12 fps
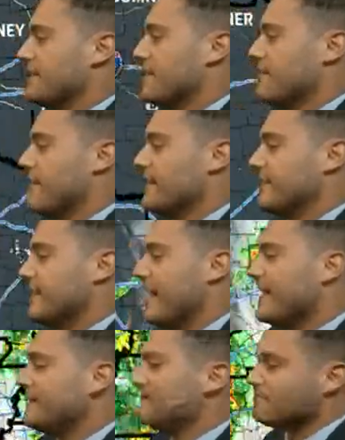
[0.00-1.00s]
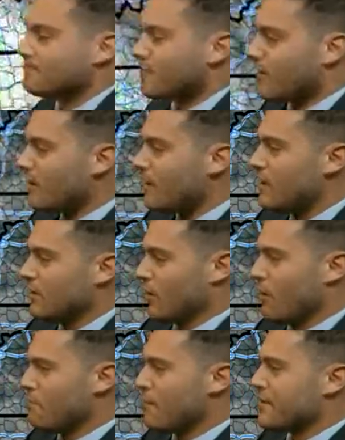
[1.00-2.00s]
the area tonight.
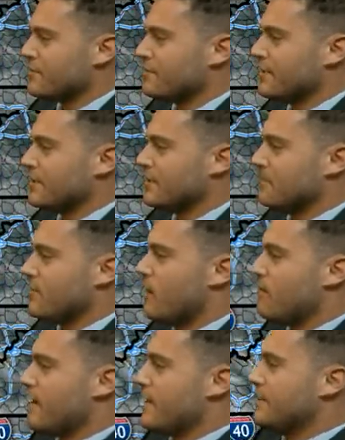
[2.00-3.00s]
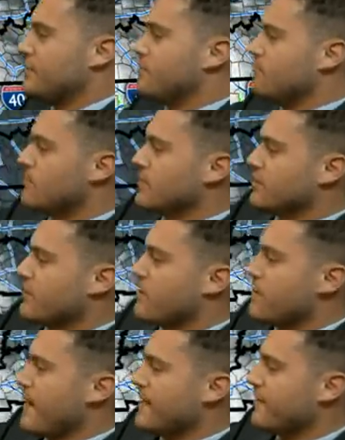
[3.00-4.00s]
Low pressure system, though, into
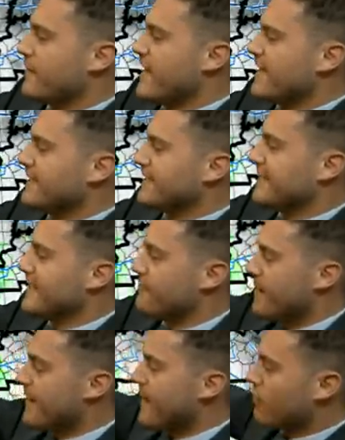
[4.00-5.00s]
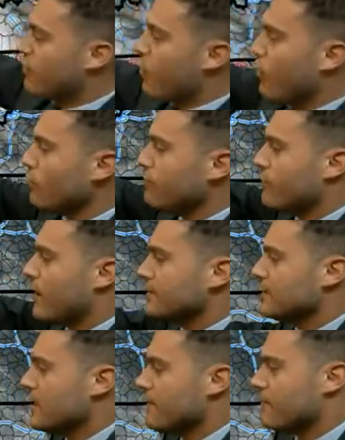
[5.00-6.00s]
Missouri, right near Kansas City right now. Cold
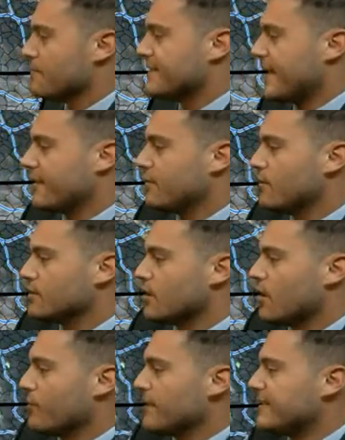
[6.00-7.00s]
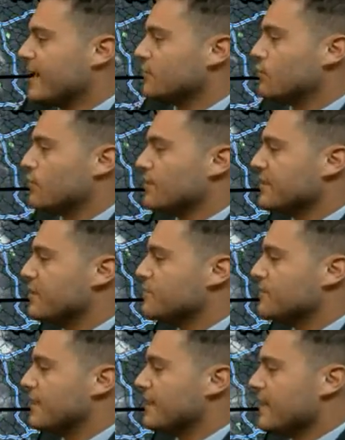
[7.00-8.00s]
front from St. Louis all the way down towards
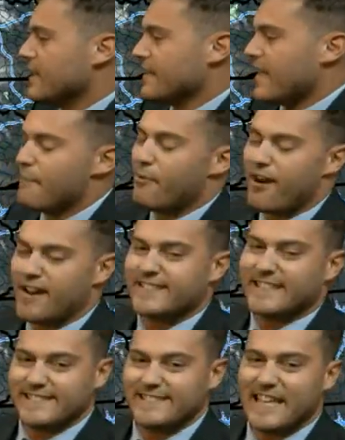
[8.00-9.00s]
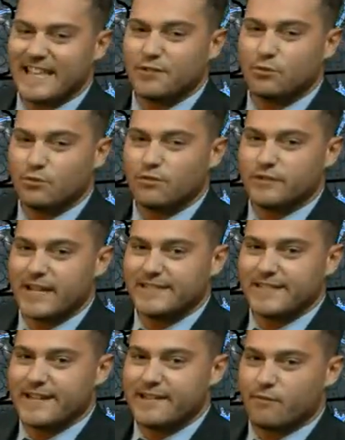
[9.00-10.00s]
Houston. That brought us a slightly cooler
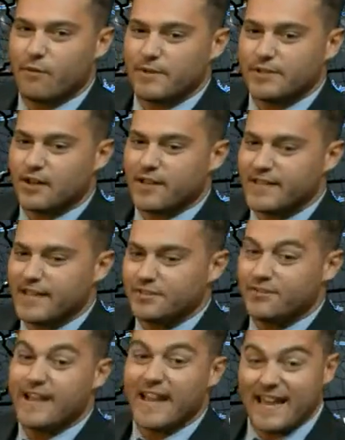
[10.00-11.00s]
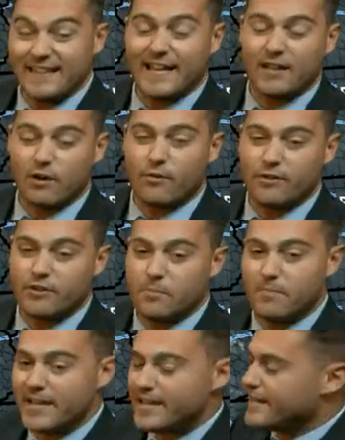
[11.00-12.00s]
day today than what we saw yesterday and that lower
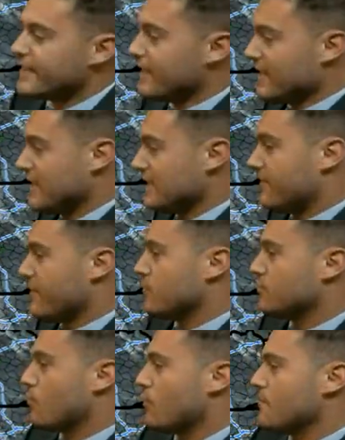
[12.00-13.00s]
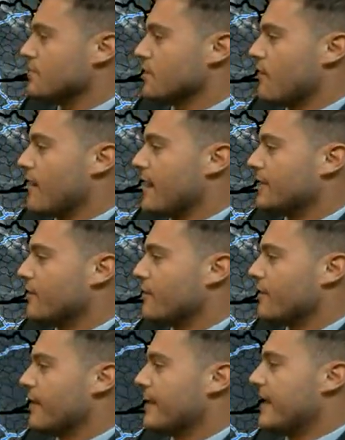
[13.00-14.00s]
humidity. Severe storms, though,
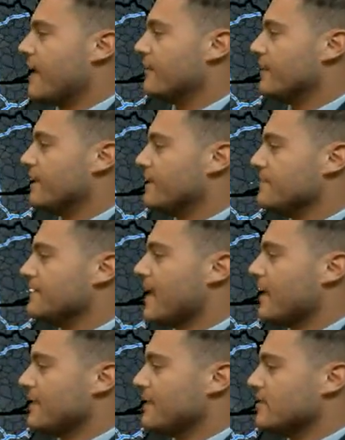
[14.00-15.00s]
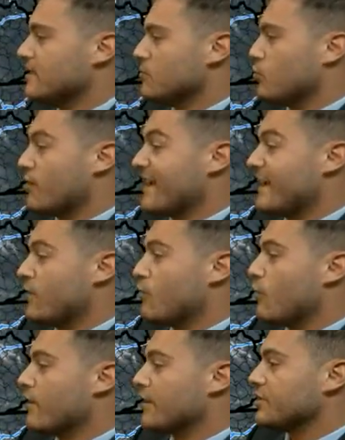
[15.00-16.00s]
ongoing right now in the deep south. Even some tornado
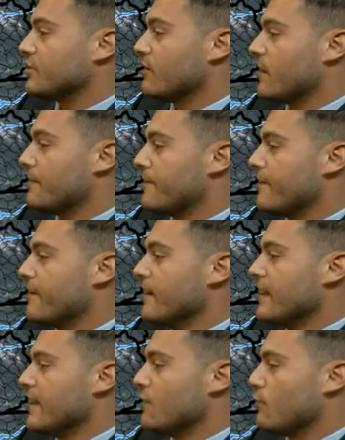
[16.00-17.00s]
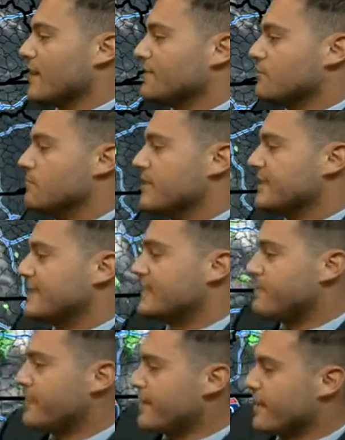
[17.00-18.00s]
warning showing up here in western
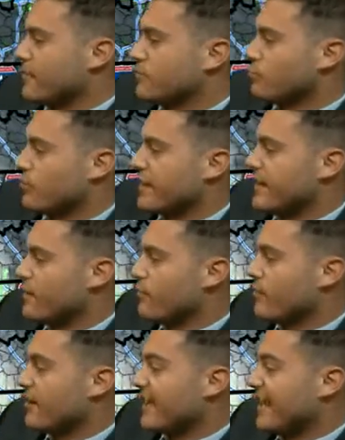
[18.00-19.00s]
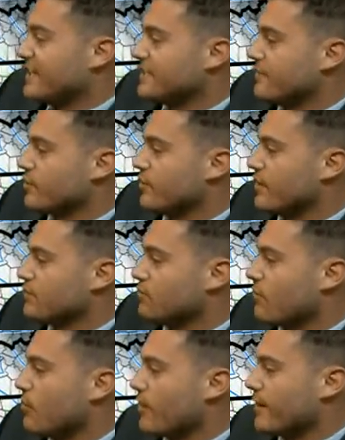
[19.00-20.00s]
Mississippi. Another tornado warning and a severe
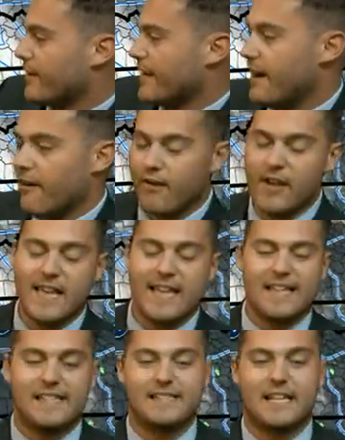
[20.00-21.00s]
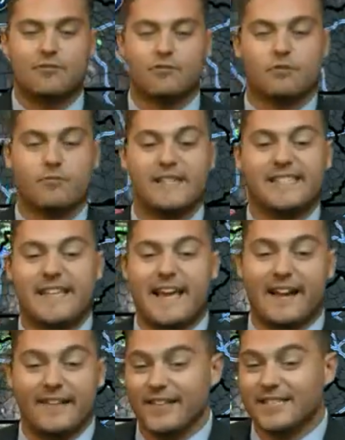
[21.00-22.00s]
thunderstorm warning right now in central
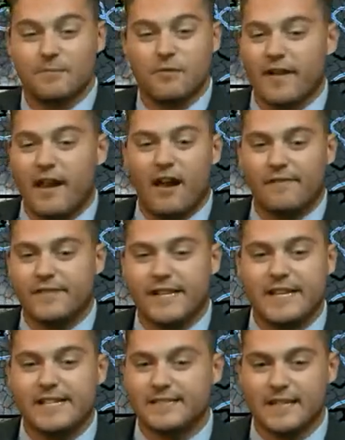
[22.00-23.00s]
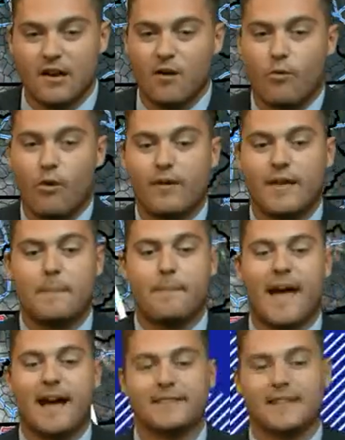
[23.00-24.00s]
Louisiana. This is moving on off to the east. Won't
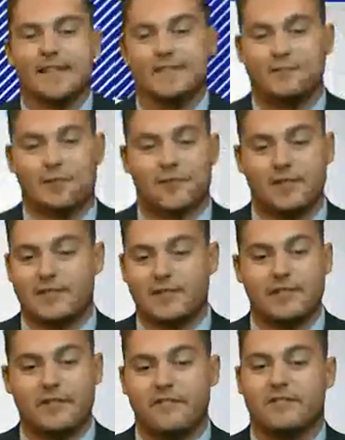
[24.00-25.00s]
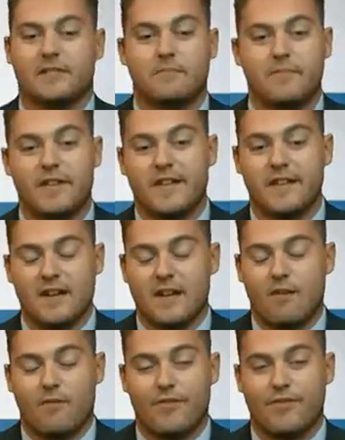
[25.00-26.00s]
impact us. We're just clear as can be
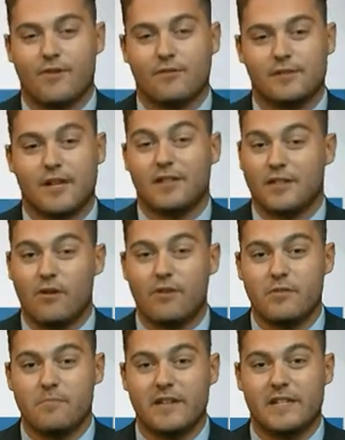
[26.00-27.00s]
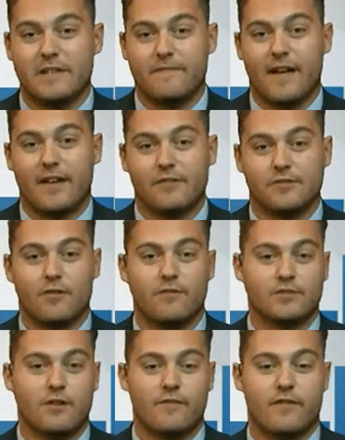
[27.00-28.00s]
with those low humidity values.
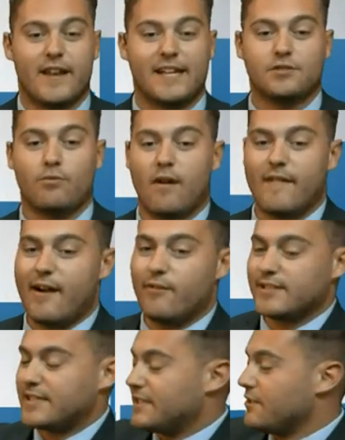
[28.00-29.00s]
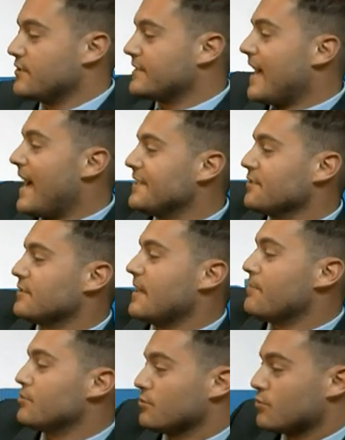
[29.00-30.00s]
So over the next 12 hours, clear skies, those
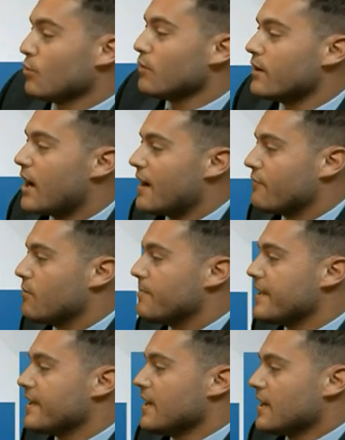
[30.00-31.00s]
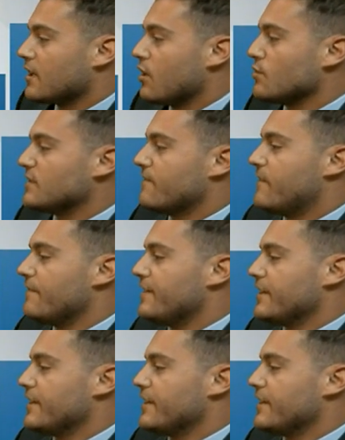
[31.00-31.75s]
temperatures cooling off will be close to 50